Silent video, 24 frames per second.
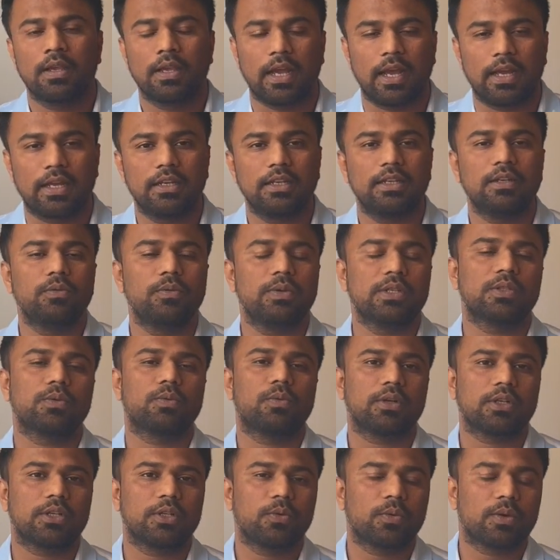In which
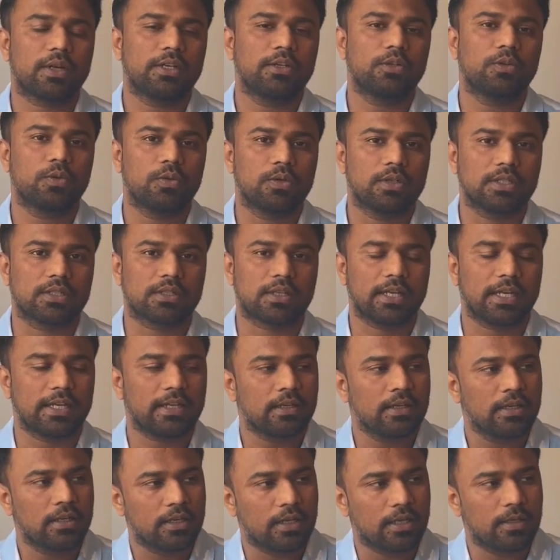what you can do is,
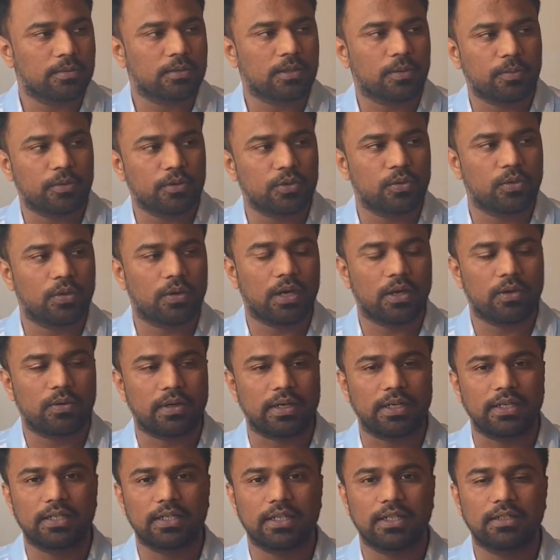like, if suppose you have
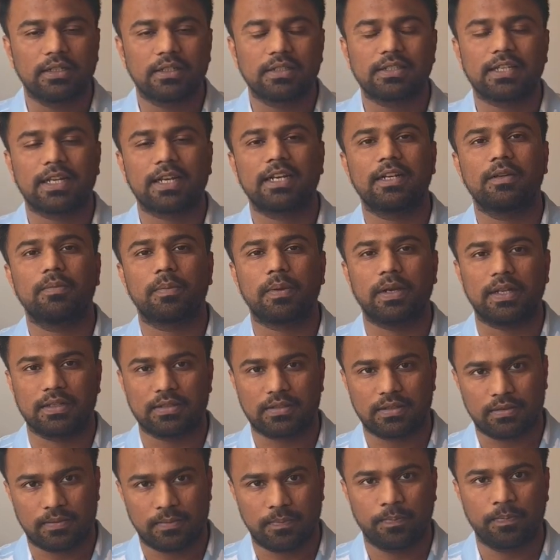rented the second
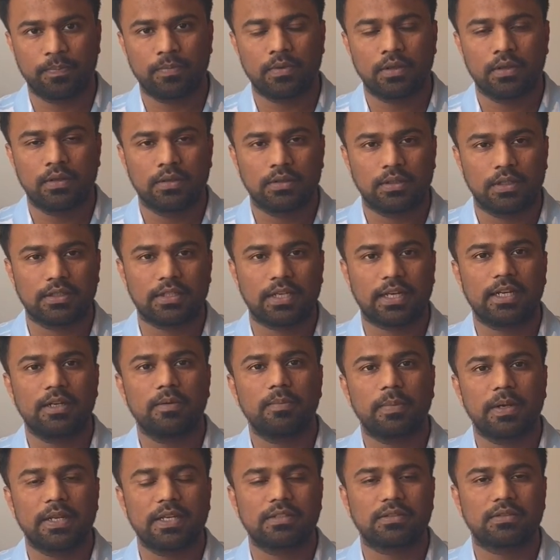place
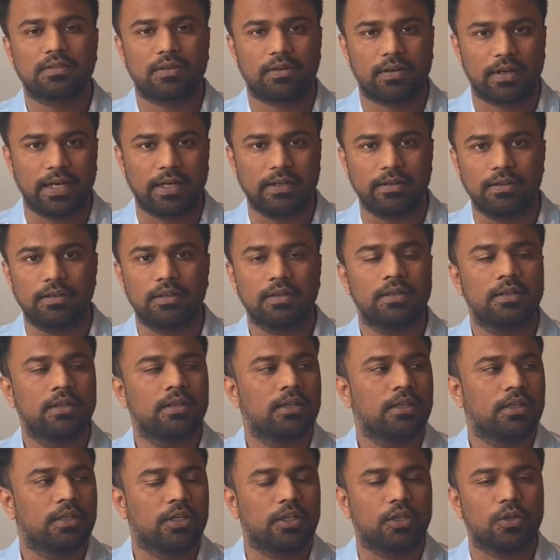rent,
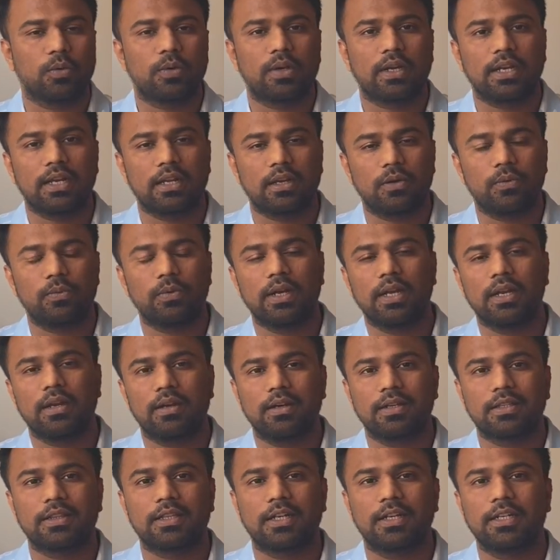you can avail
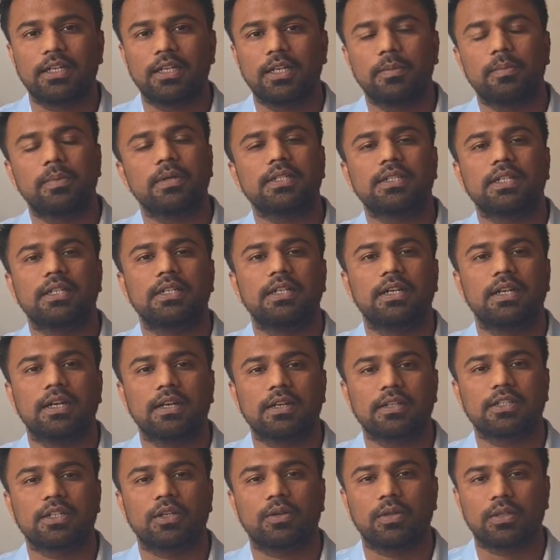a 30%
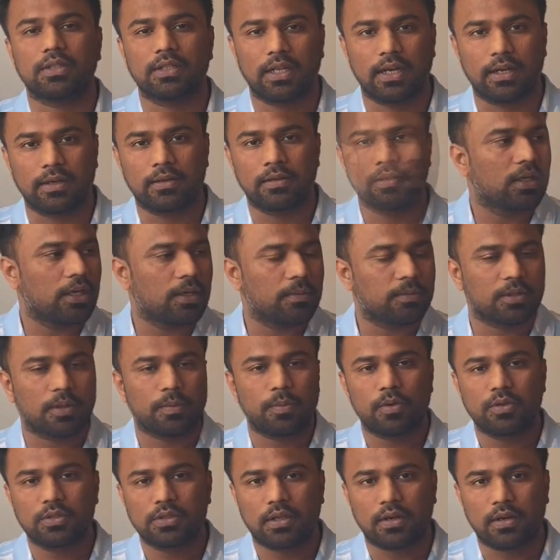deduction on that. If
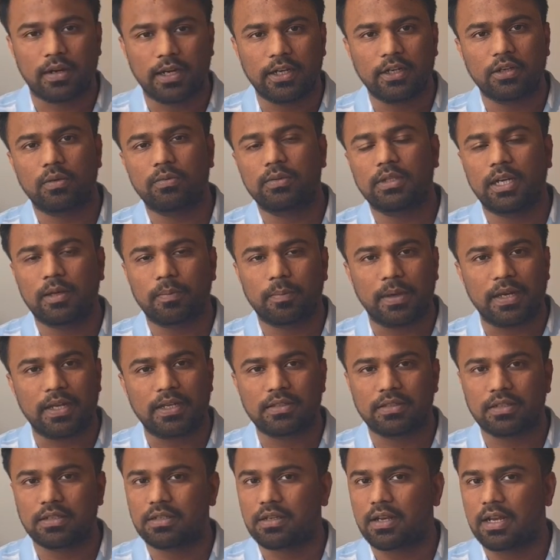suppose the rent of that
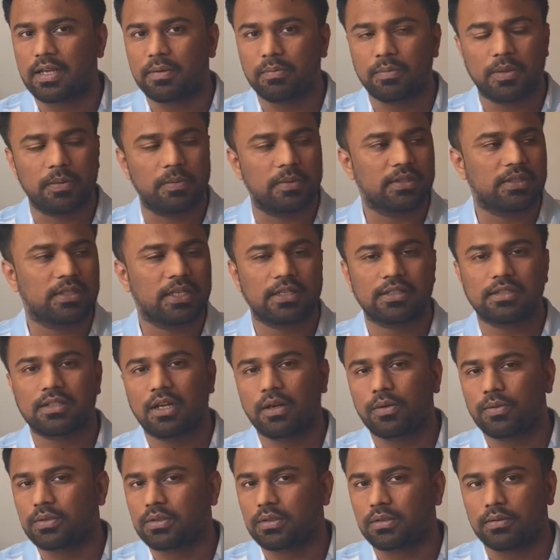place is like maybe
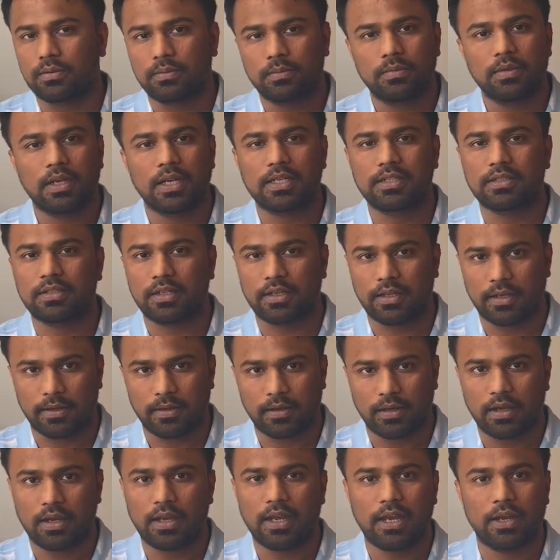6,000 SEK
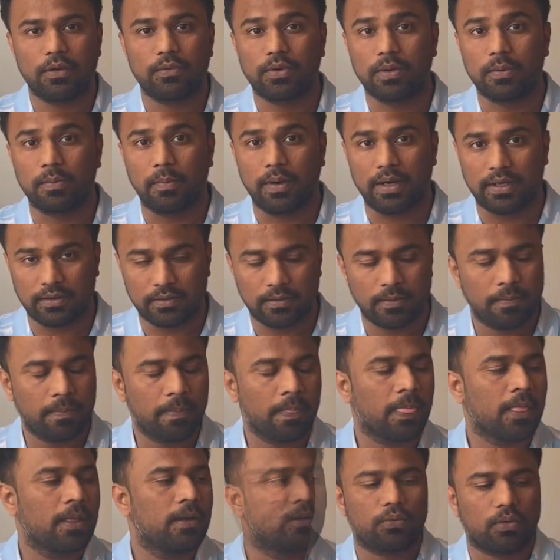every month,
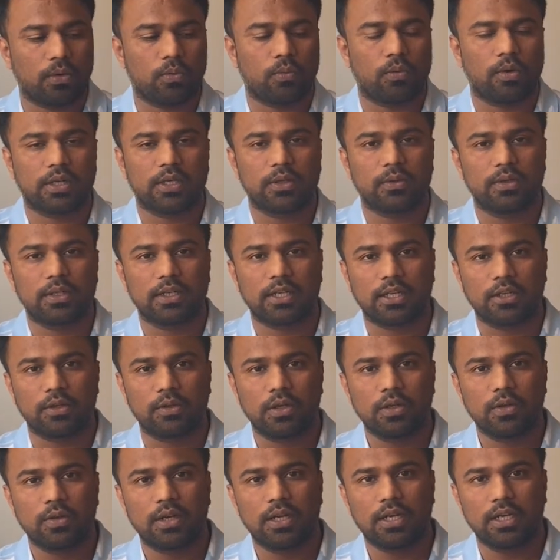for whatever
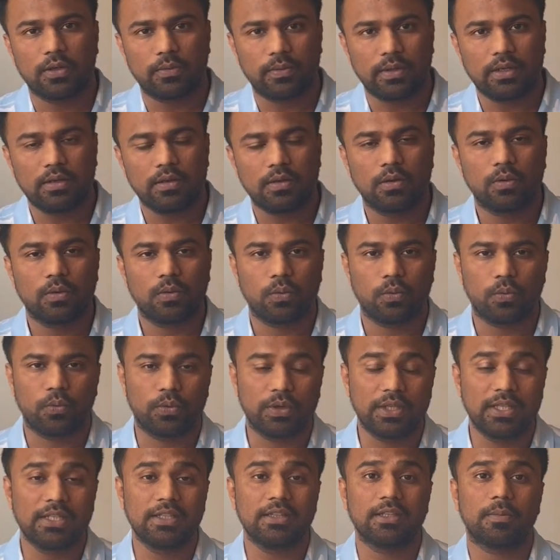tenure you are living
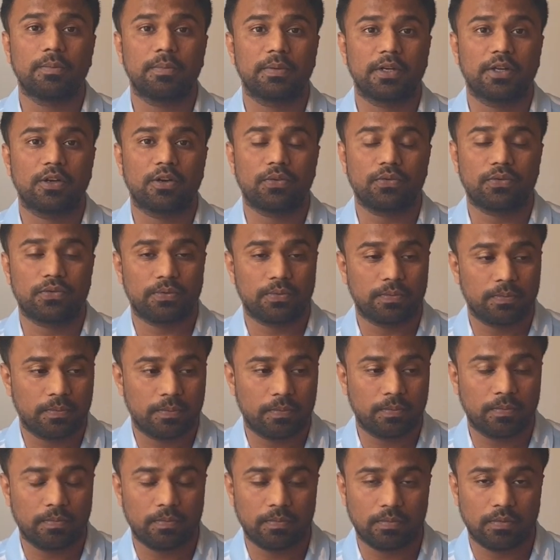within the period of
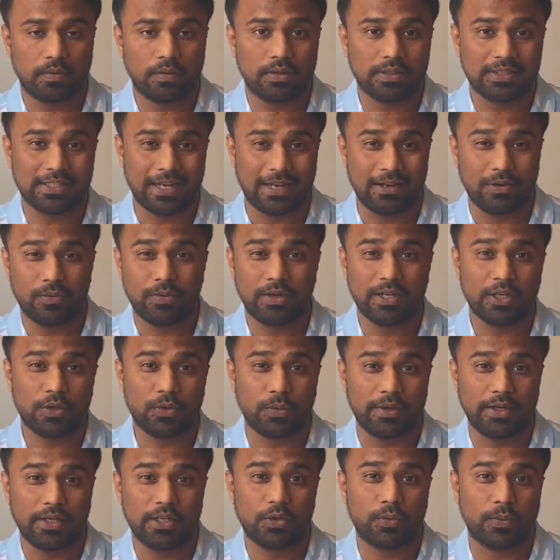January
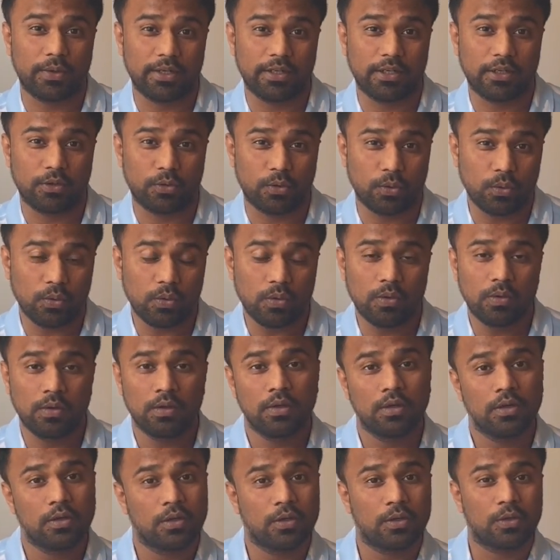2022
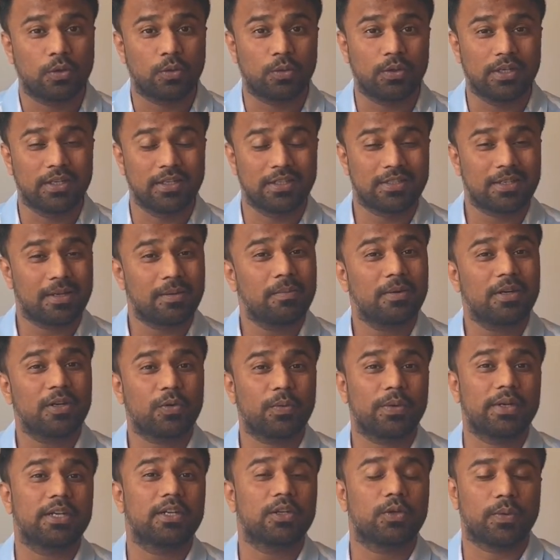to December
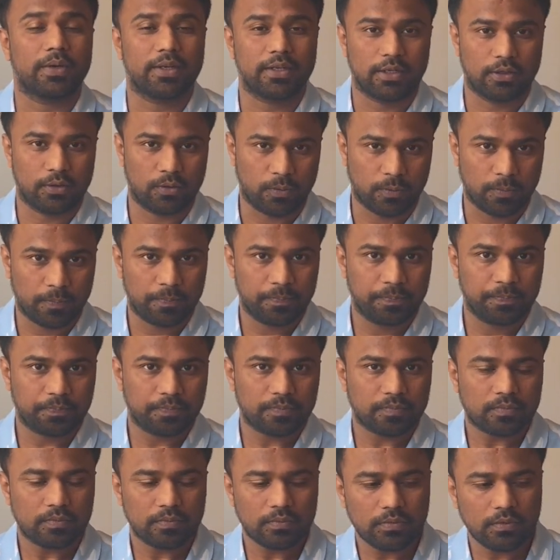2022,
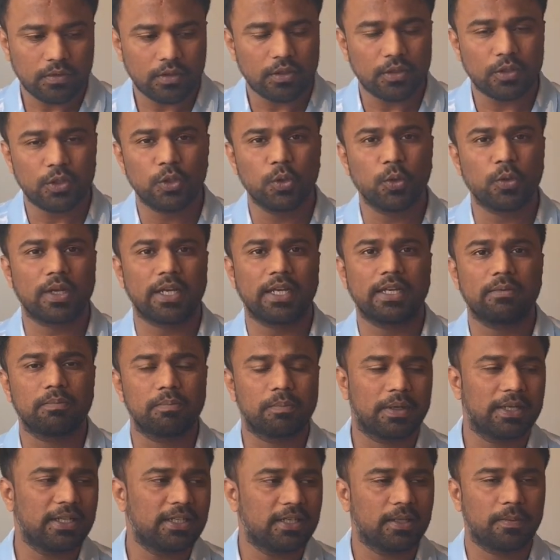you can
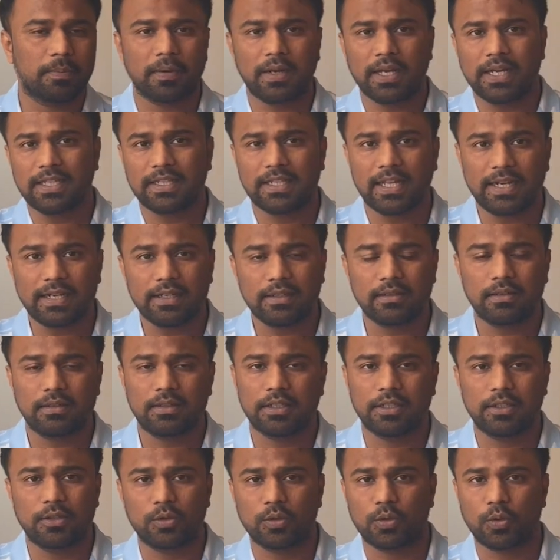multiply that
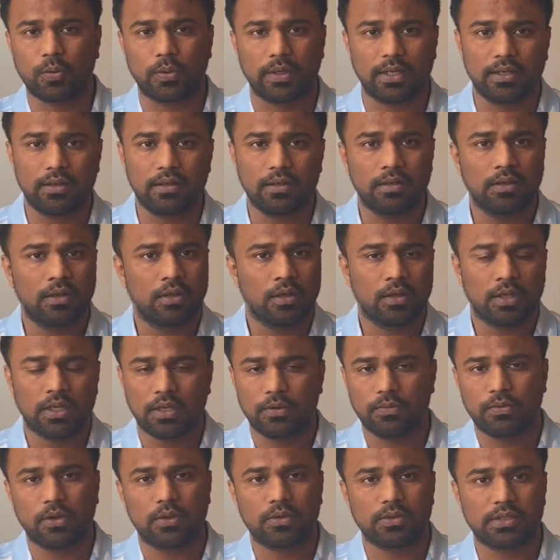into 12
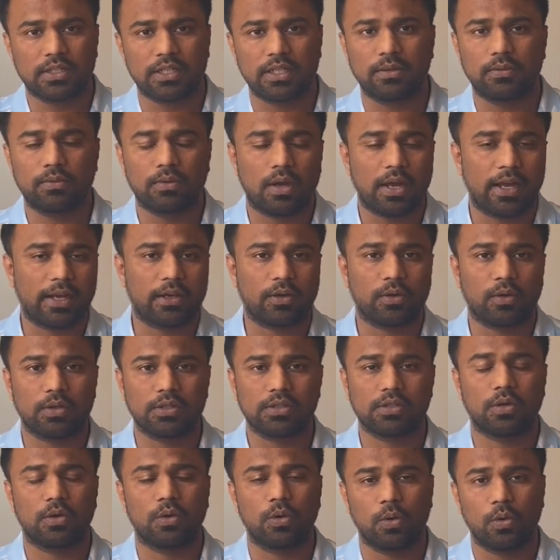if you have stayed across
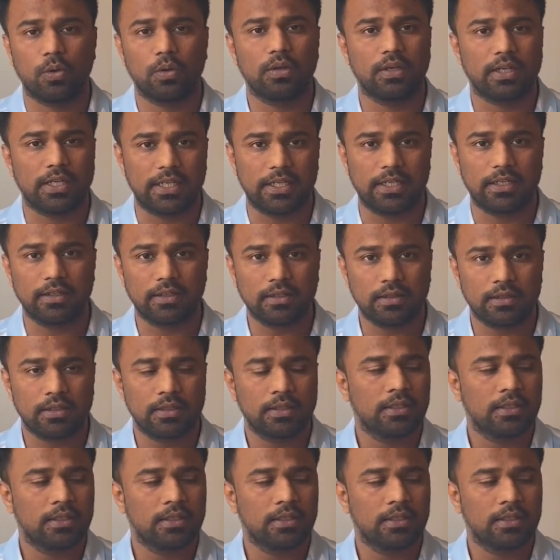the whole year,